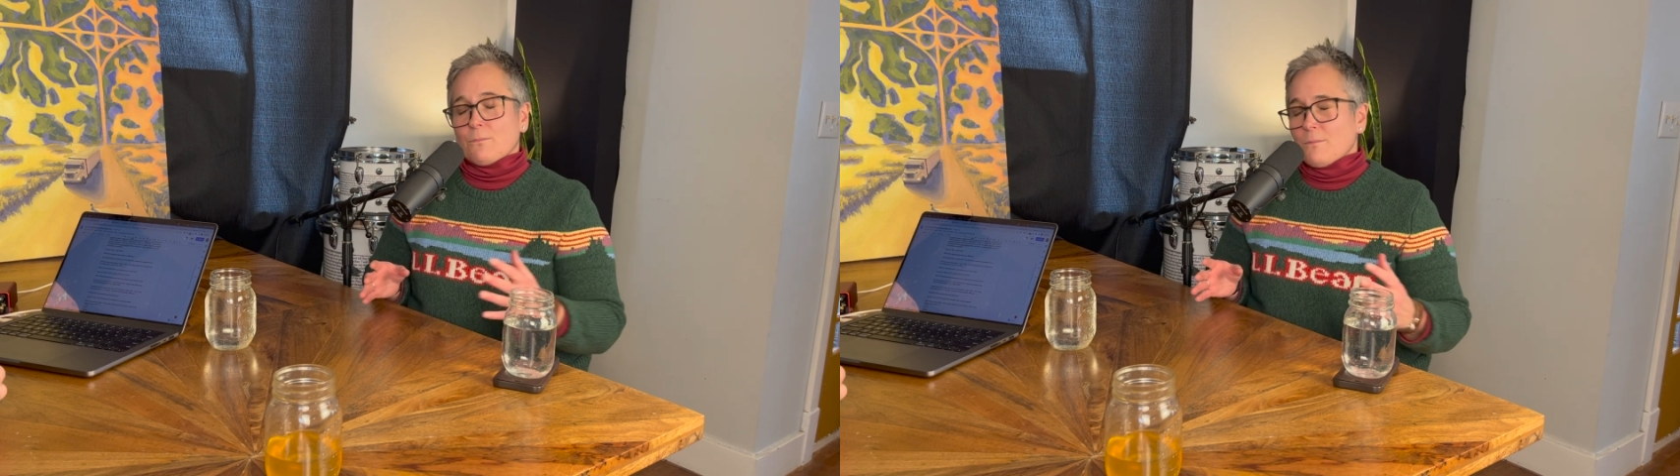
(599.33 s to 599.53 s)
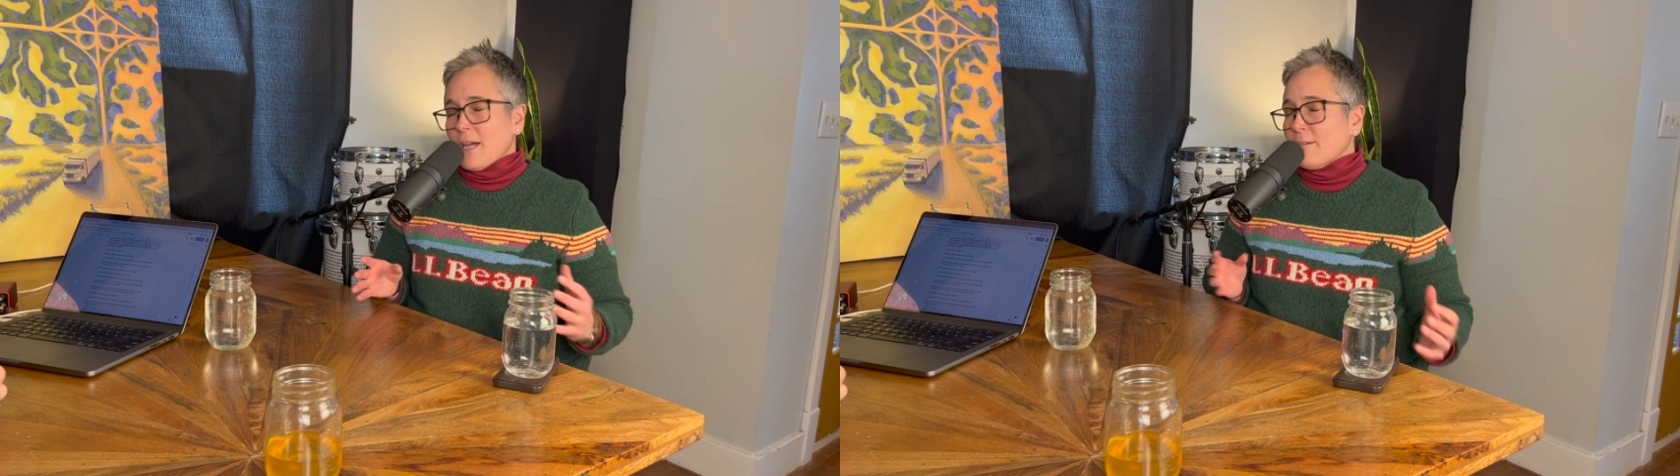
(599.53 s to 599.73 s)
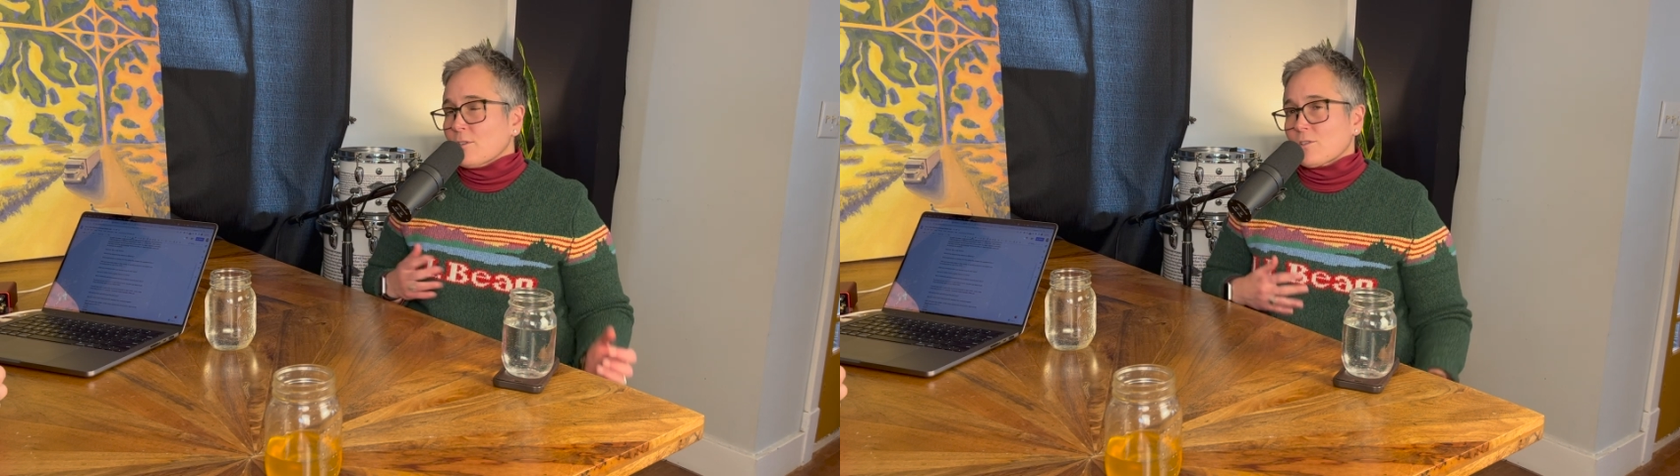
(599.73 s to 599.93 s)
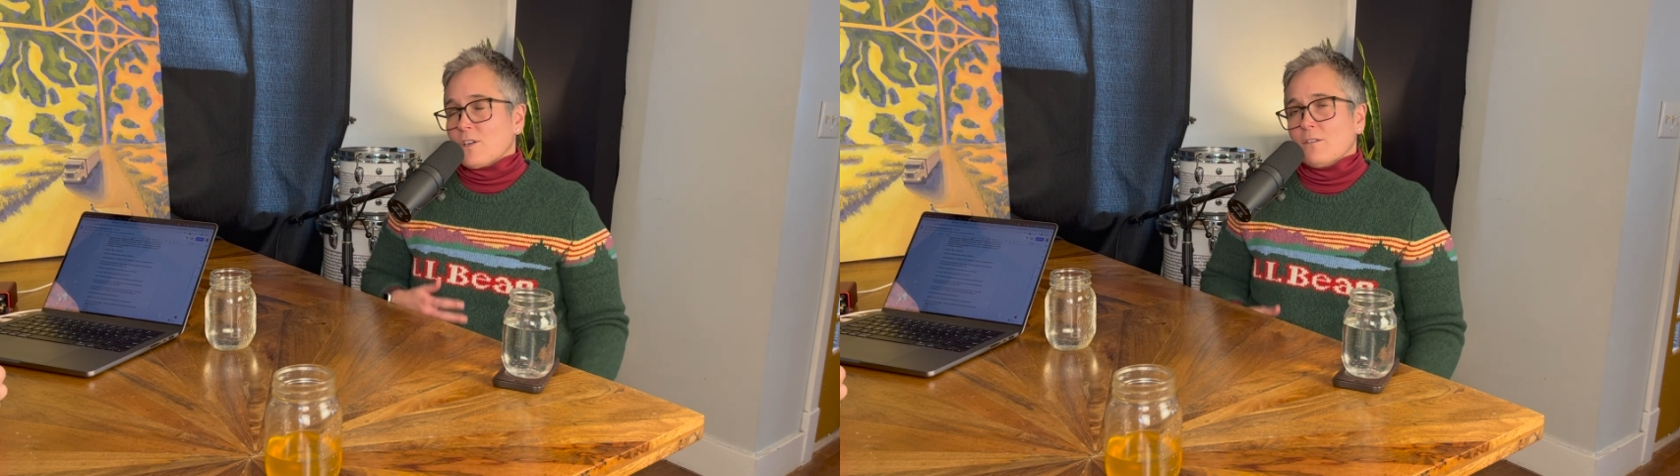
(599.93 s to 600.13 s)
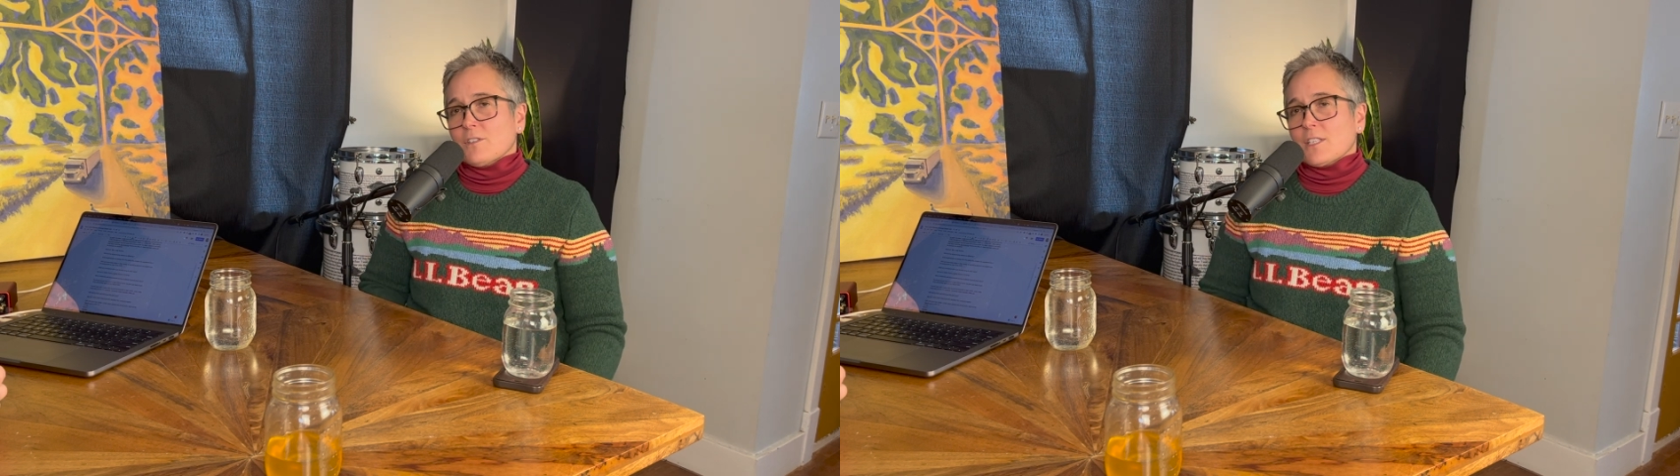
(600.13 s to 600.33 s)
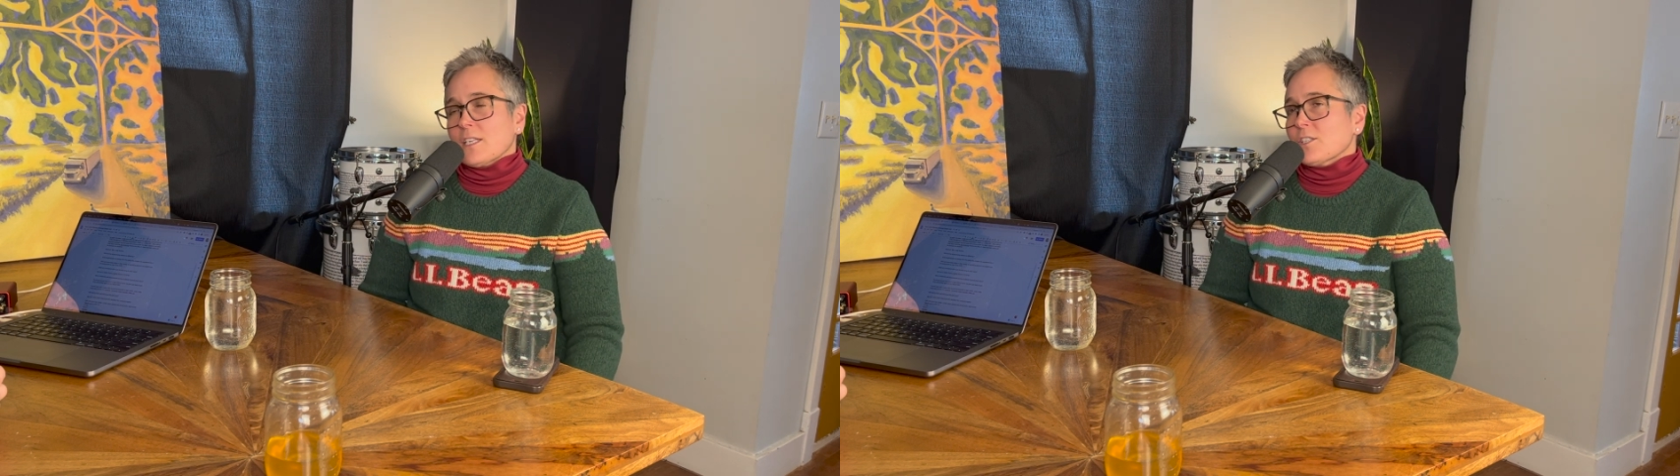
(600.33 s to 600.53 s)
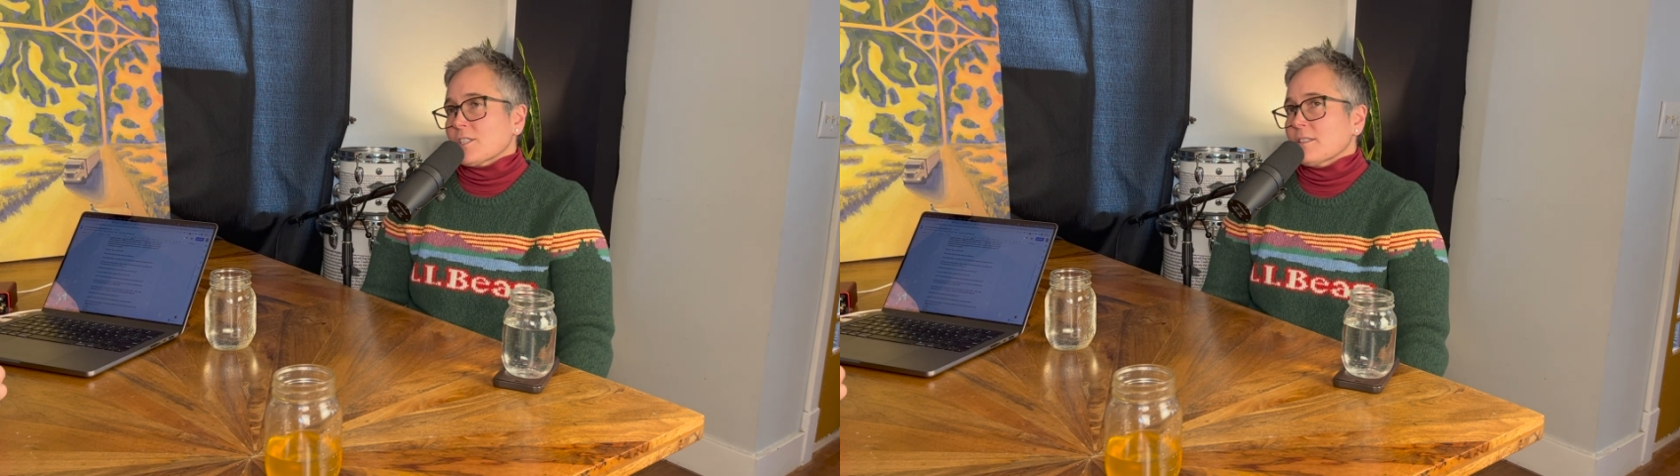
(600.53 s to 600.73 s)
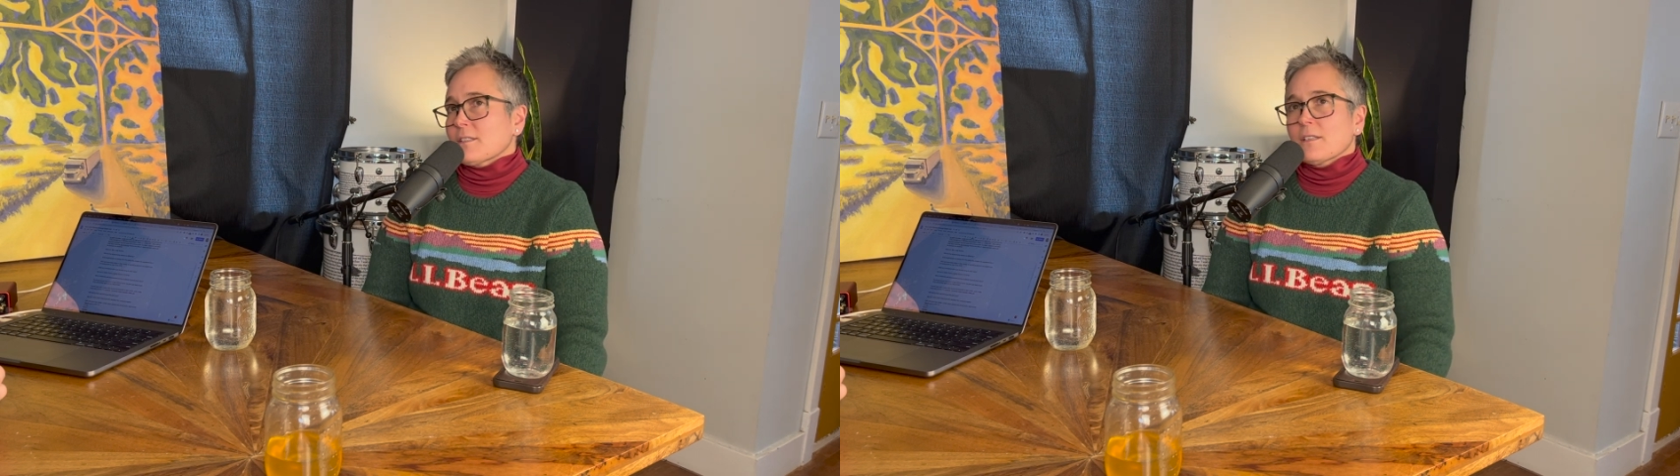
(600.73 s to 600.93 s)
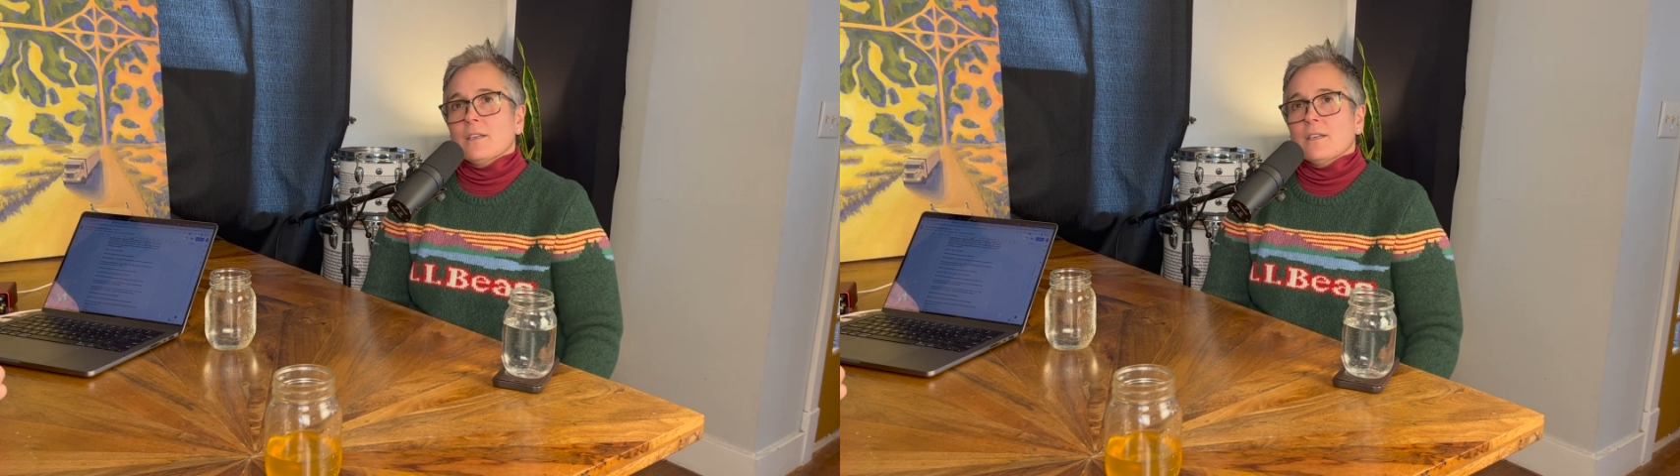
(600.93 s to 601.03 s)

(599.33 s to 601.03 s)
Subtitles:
have those conversations,